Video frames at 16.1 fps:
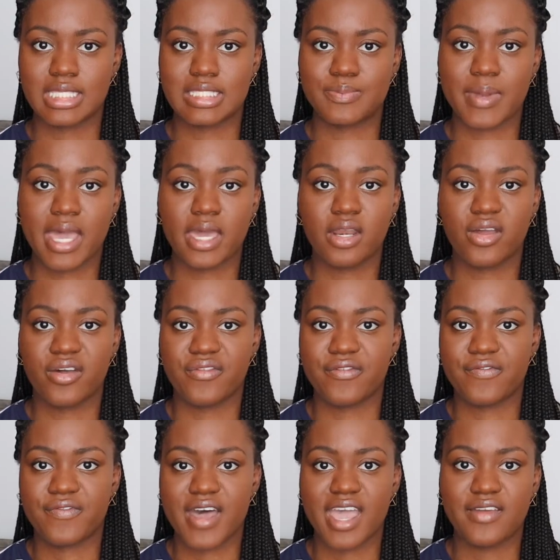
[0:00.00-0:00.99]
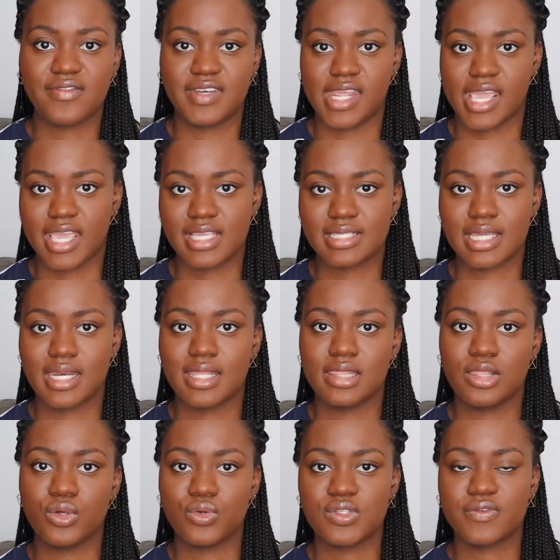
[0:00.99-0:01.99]
span of 5 days, and
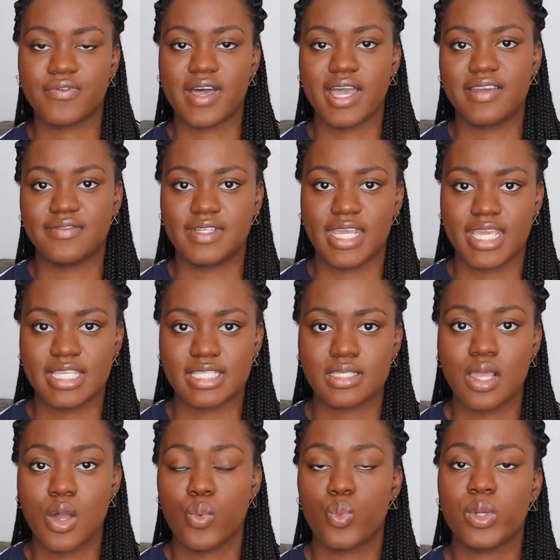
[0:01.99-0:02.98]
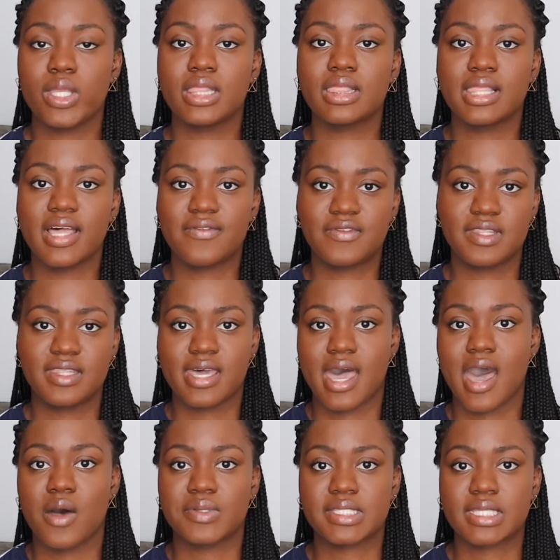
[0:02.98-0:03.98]
in those 5 days we left the
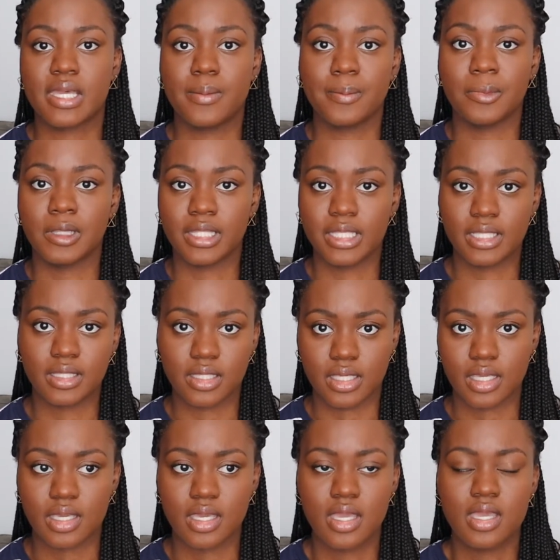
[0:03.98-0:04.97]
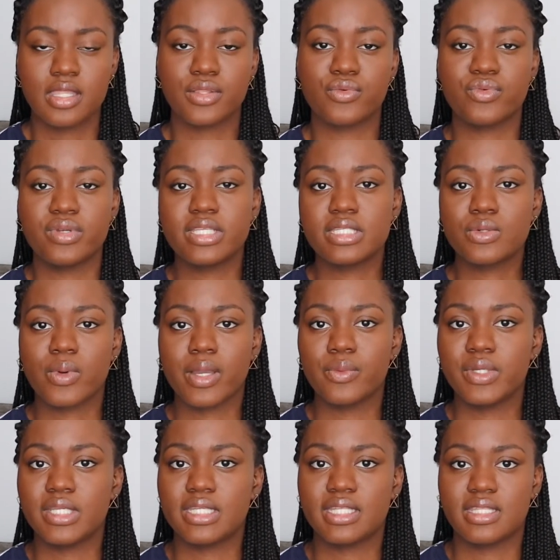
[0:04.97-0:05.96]
house completely. The reason why
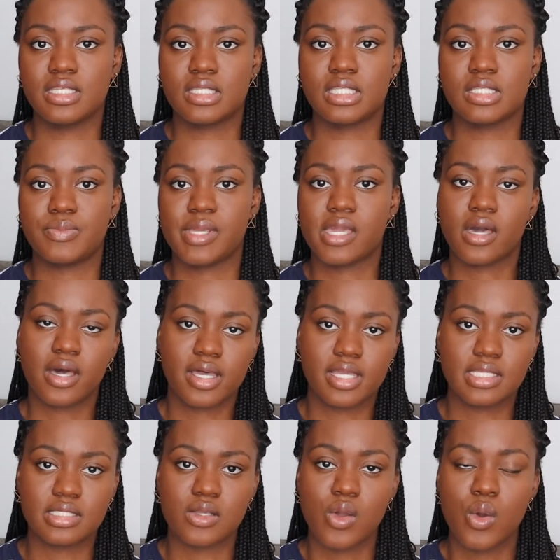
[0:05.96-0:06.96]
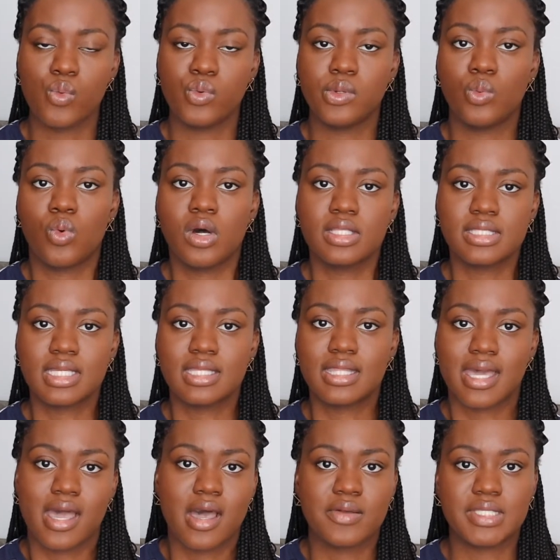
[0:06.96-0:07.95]
we did this is because we wanted
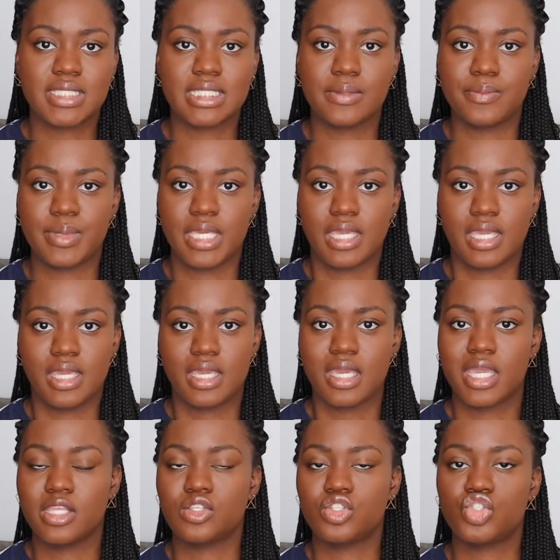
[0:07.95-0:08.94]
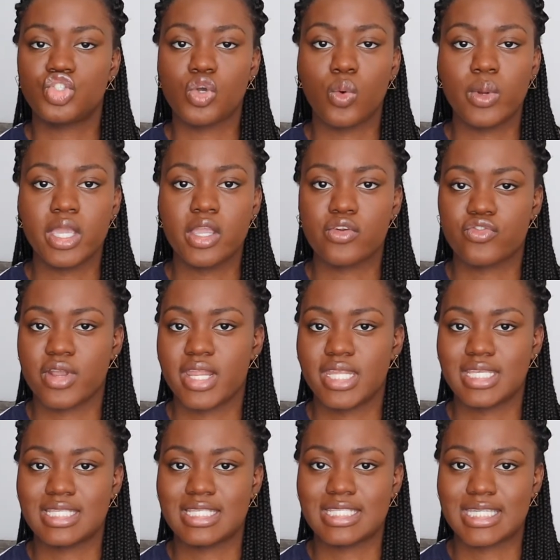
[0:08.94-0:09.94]
the house to be in showing
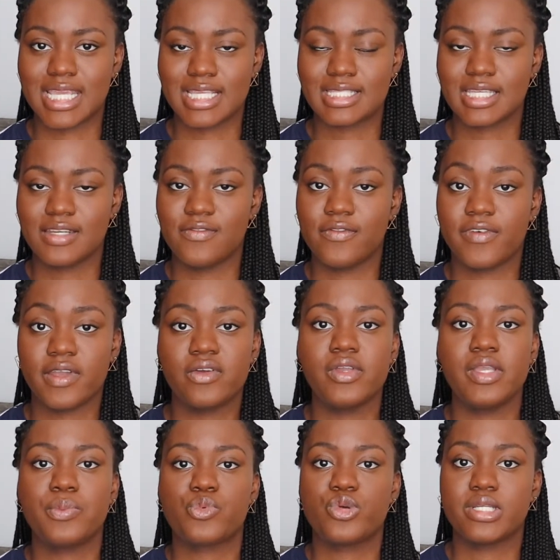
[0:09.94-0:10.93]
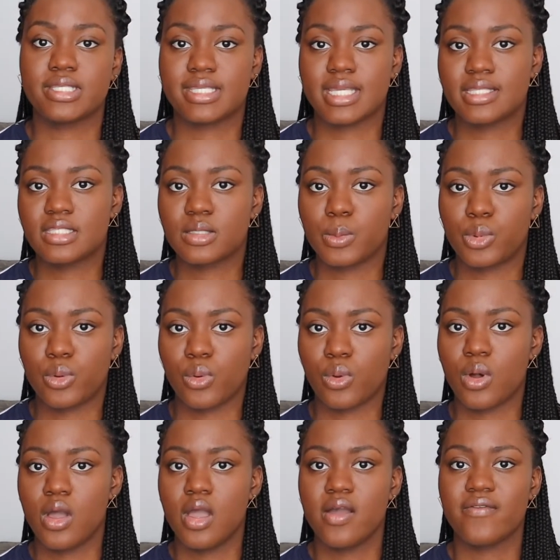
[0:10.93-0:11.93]
ready state and very
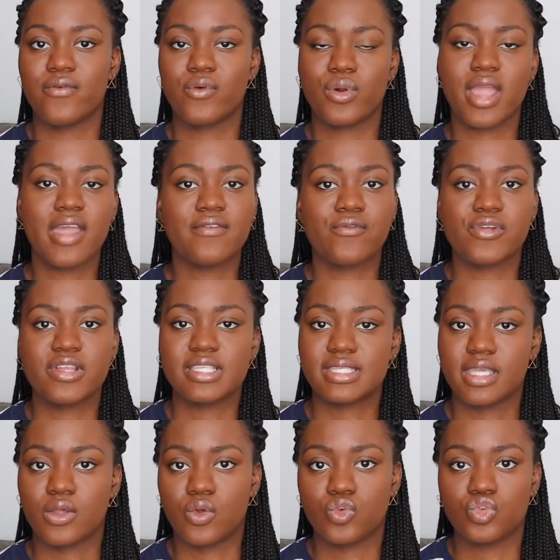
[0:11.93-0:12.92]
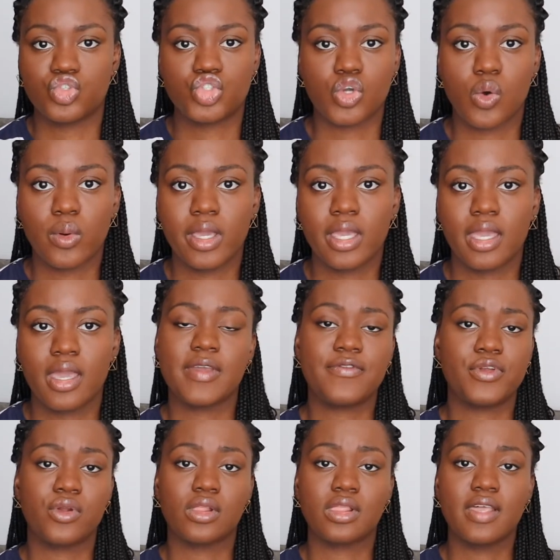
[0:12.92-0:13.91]
presentable for every single showing.
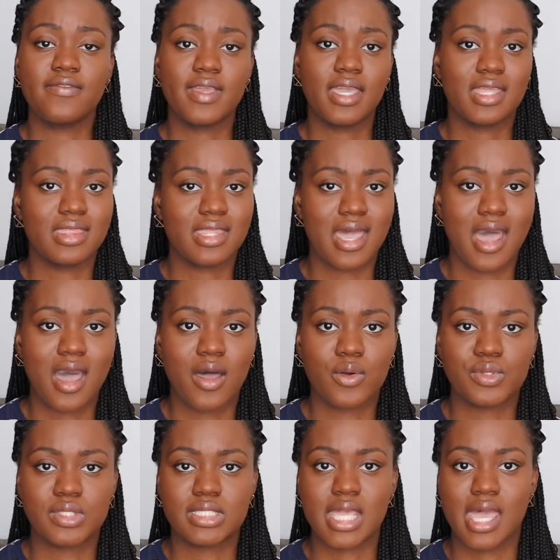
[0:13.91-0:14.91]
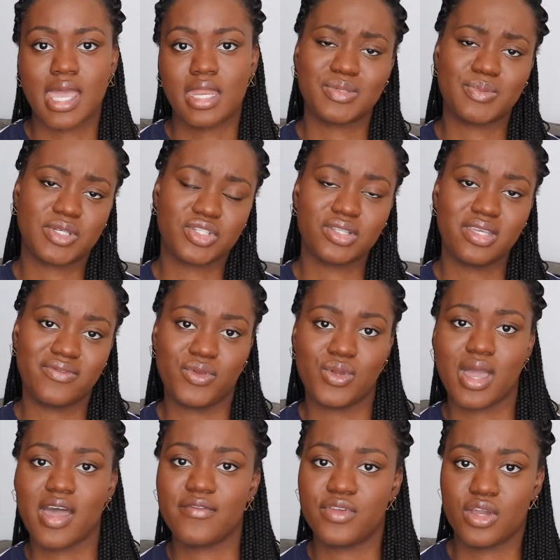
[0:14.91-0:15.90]
If you're living in the house, and especially if you
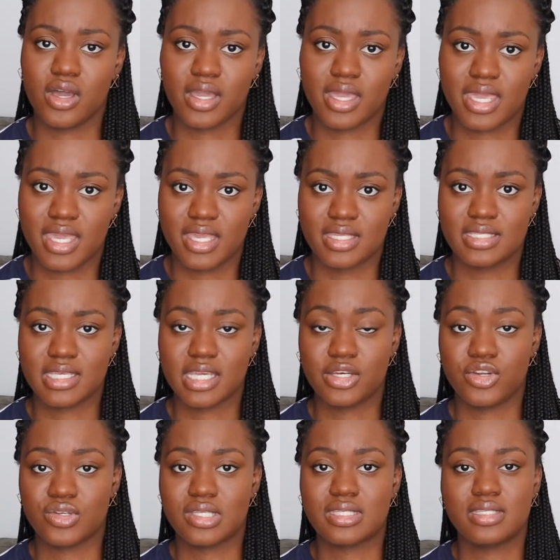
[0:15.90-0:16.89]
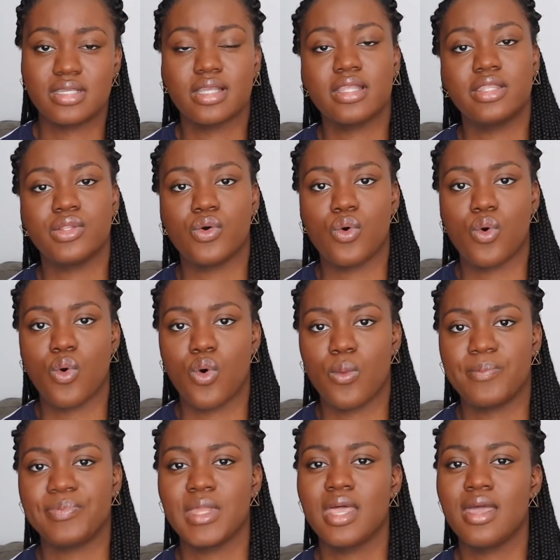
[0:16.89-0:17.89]
have young kids and you're still in the
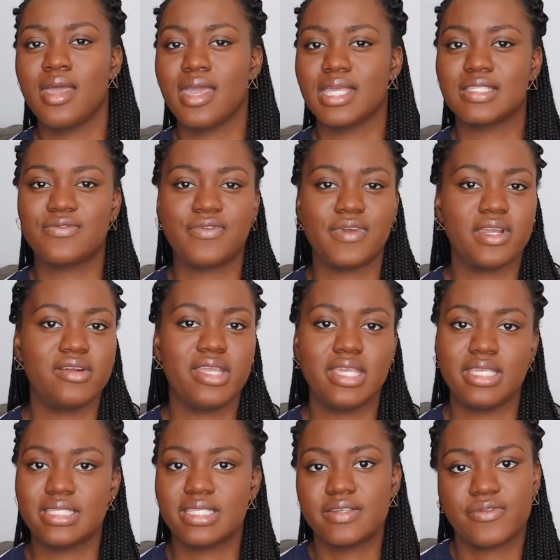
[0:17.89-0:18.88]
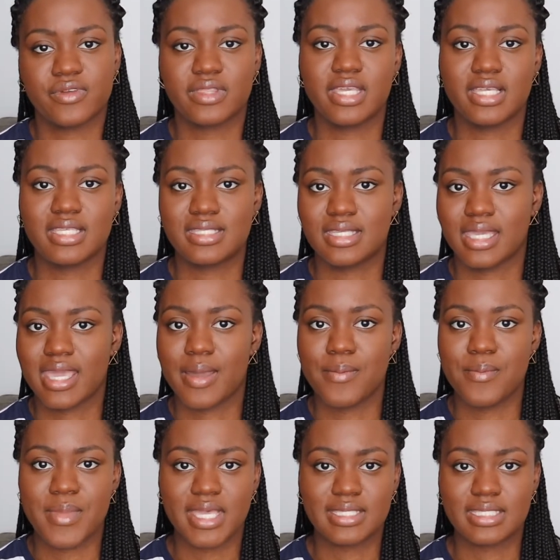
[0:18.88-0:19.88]
home, it's very easy for things to
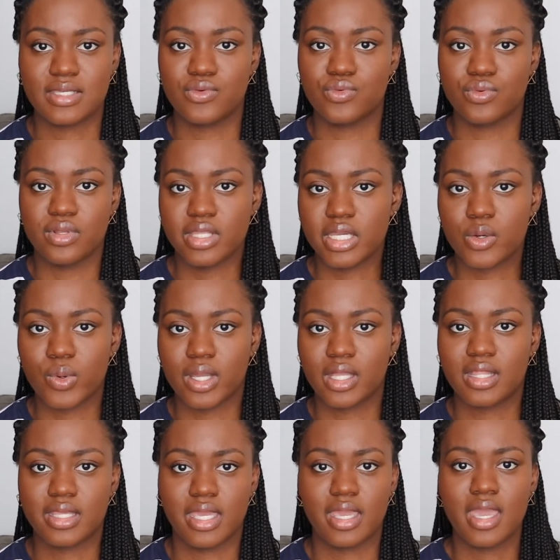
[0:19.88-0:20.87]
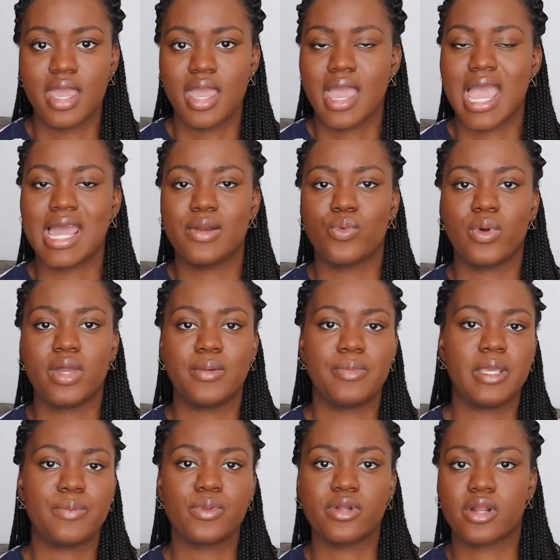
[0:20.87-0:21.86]
get messy really quickly, and when
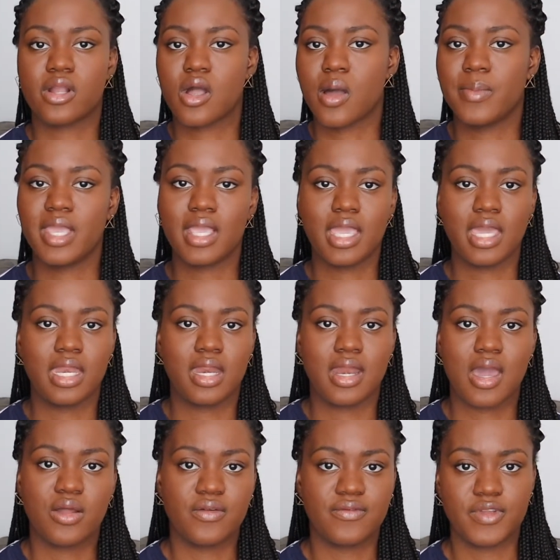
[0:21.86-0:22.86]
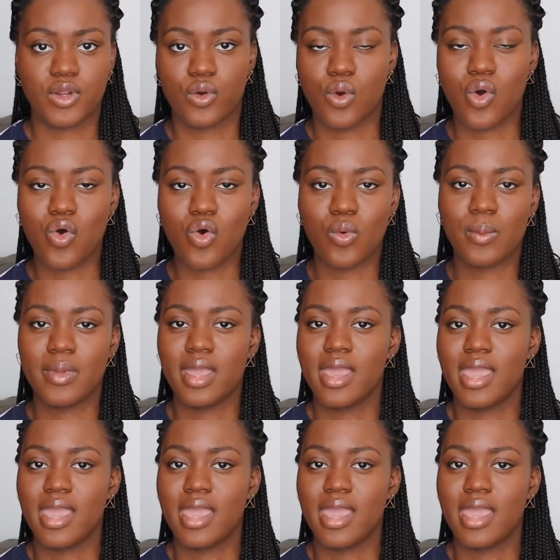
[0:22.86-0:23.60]
people are coming in and out of your home,